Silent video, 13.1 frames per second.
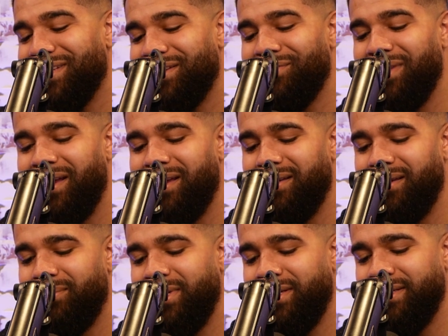do that.
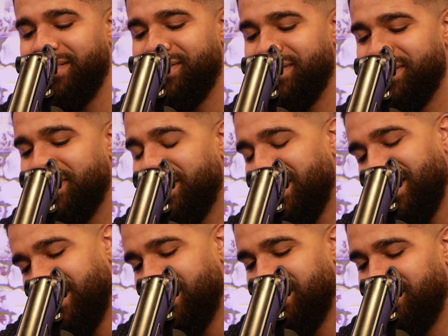I mean, it's just,
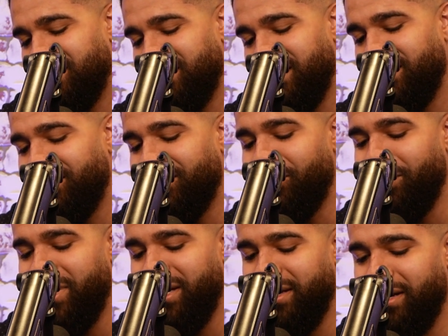I don't know,
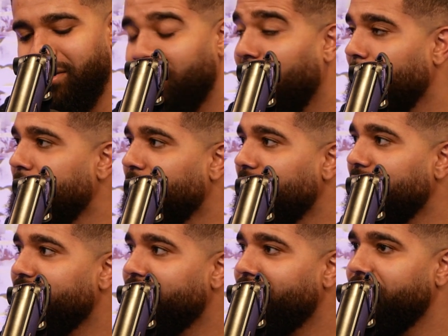man. I don't know how people
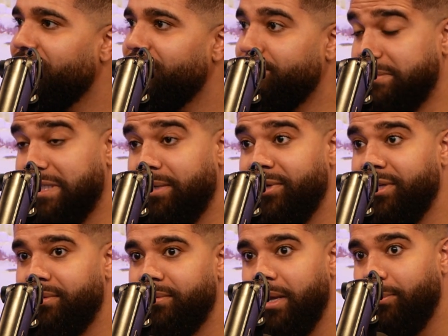live. I
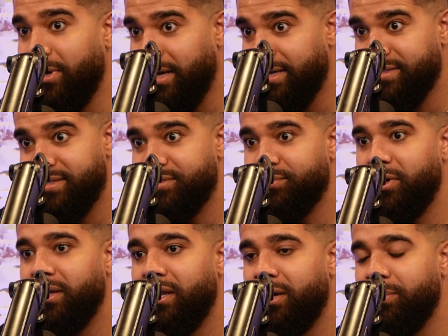mean, I guess that's
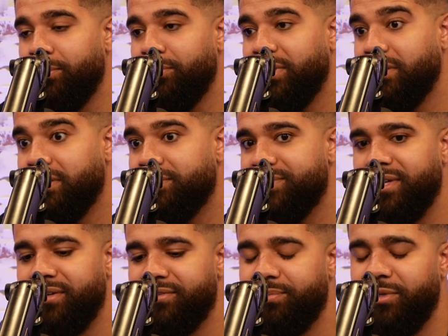why a lot of people kill
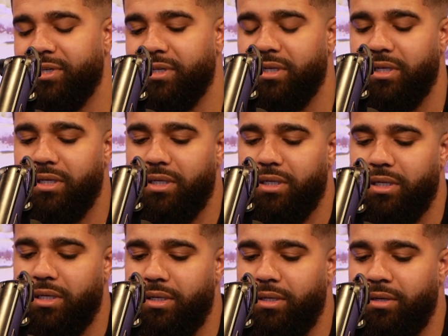themselves. But,
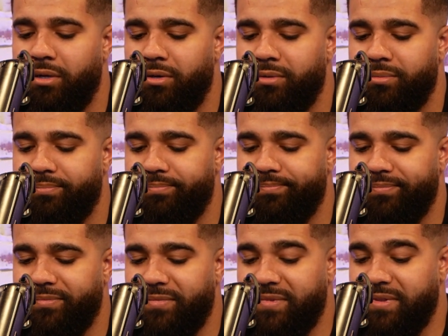
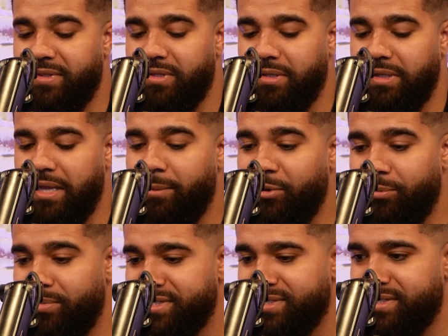I'm
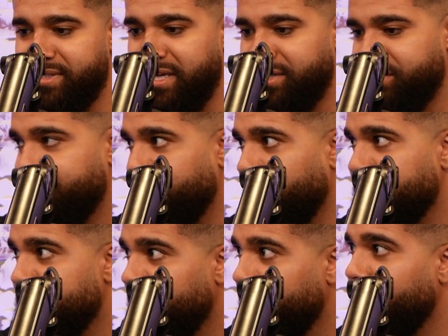in business not just for
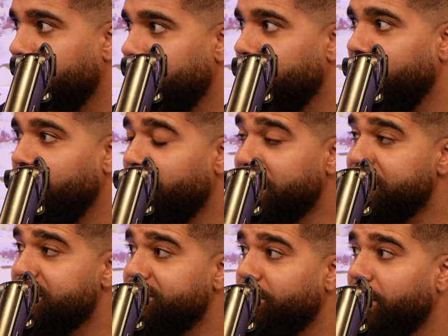myself, but I'm in
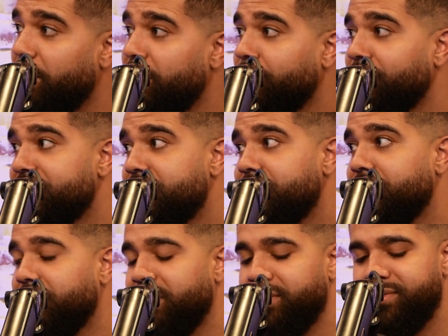business for my people
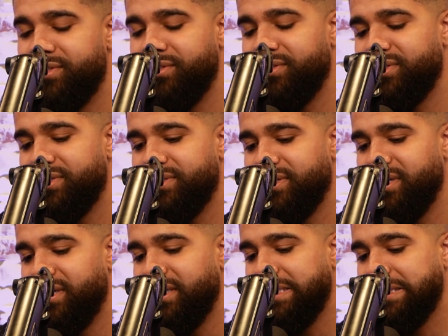too, So it's just like,